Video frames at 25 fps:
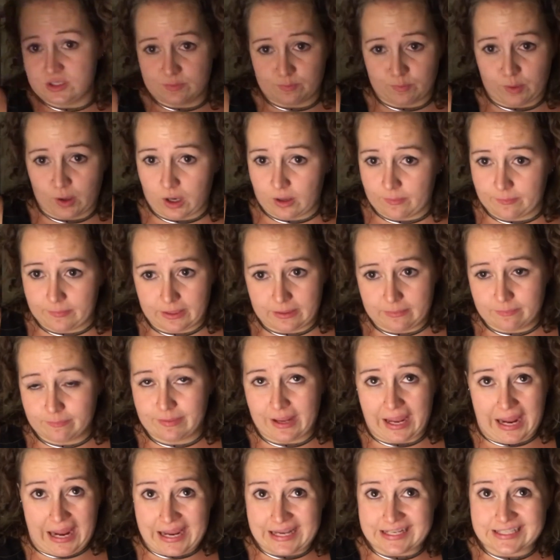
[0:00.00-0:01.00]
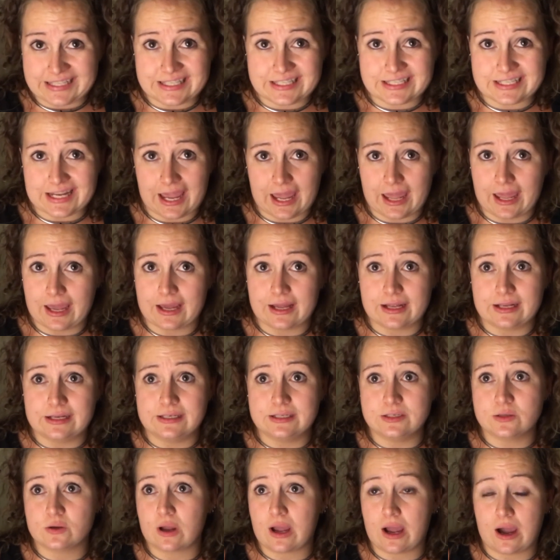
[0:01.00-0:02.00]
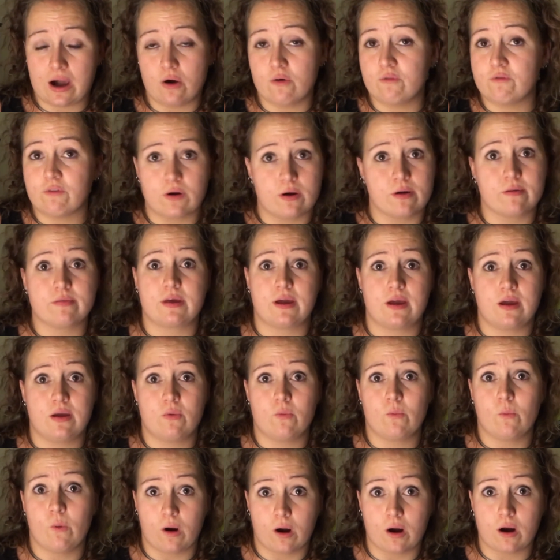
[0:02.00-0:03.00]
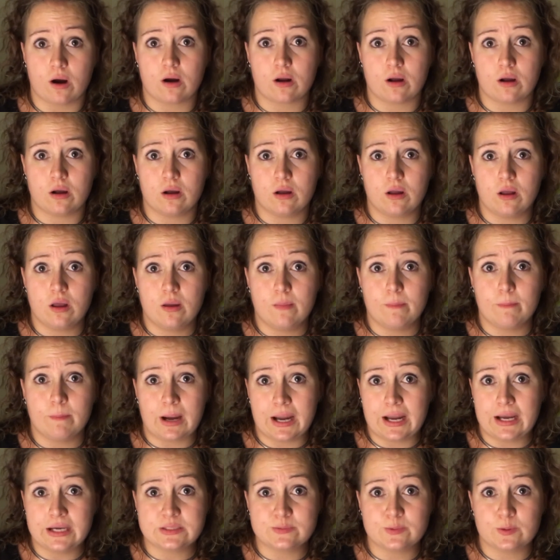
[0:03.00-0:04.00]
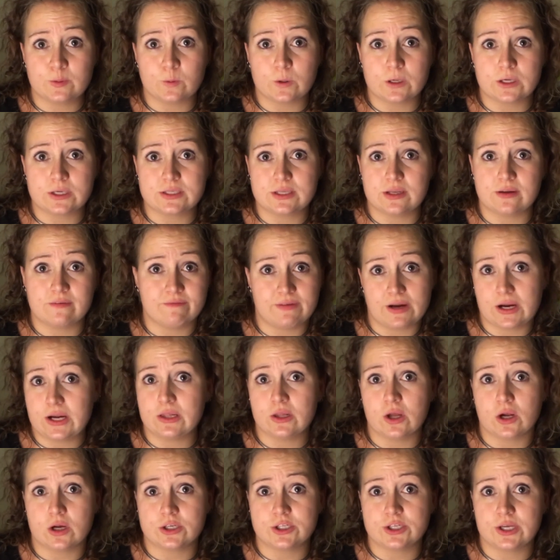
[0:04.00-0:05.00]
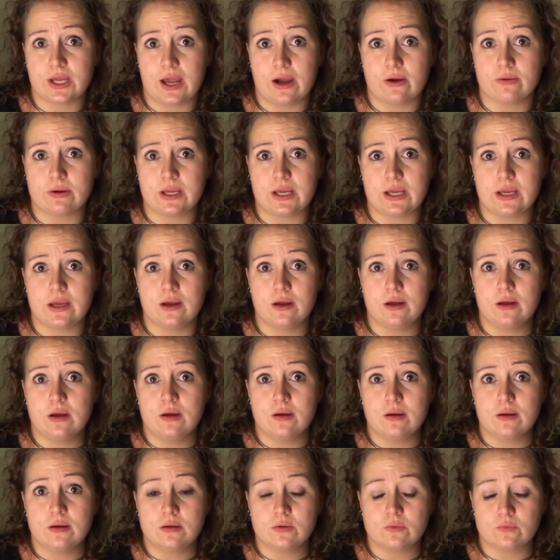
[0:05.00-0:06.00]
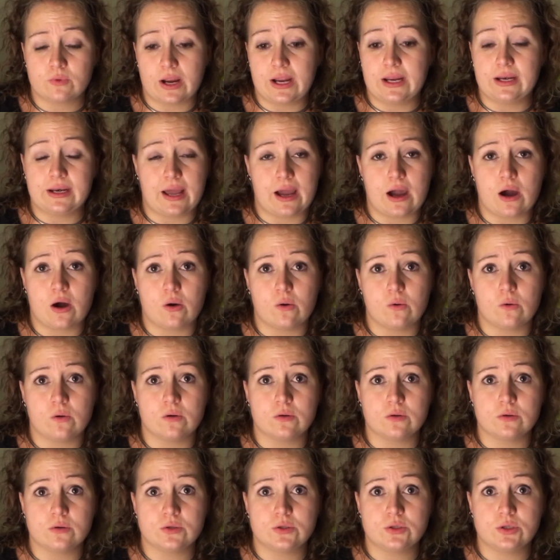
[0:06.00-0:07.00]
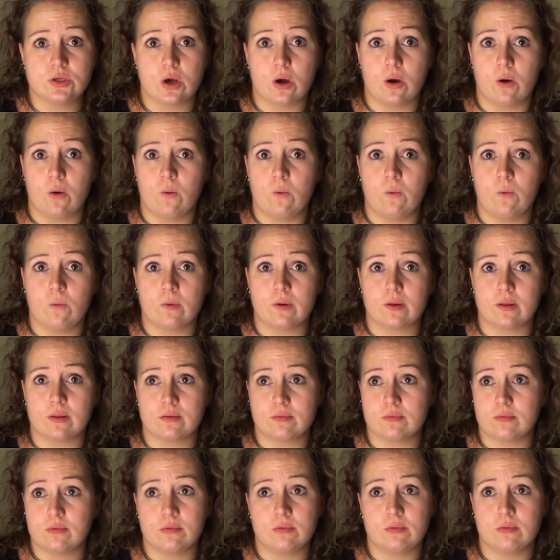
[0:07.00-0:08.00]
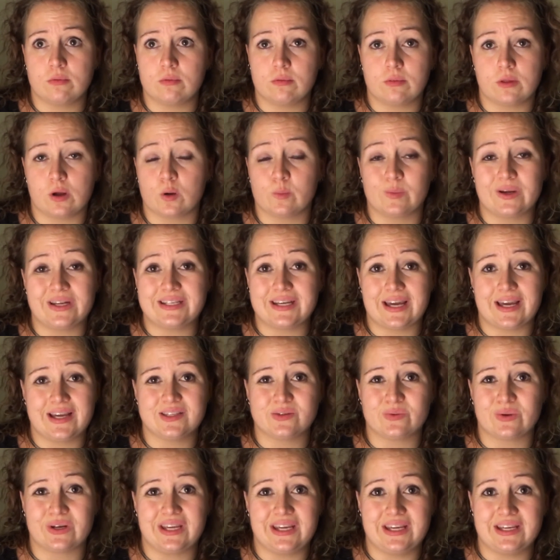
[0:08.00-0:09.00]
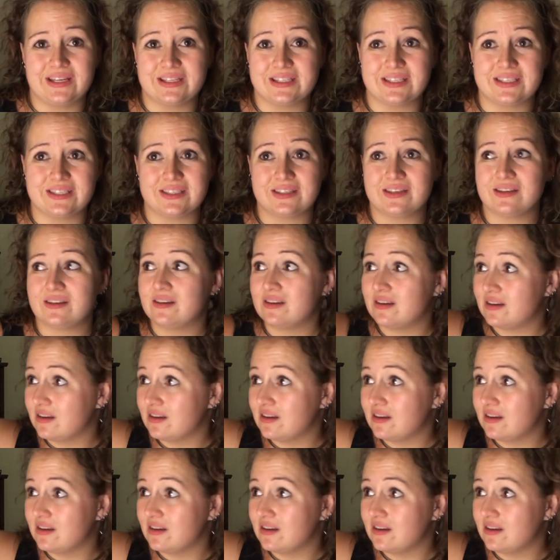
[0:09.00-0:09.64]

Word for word: department based and how far they work my husband works in a very large county right now, so there will be days when he's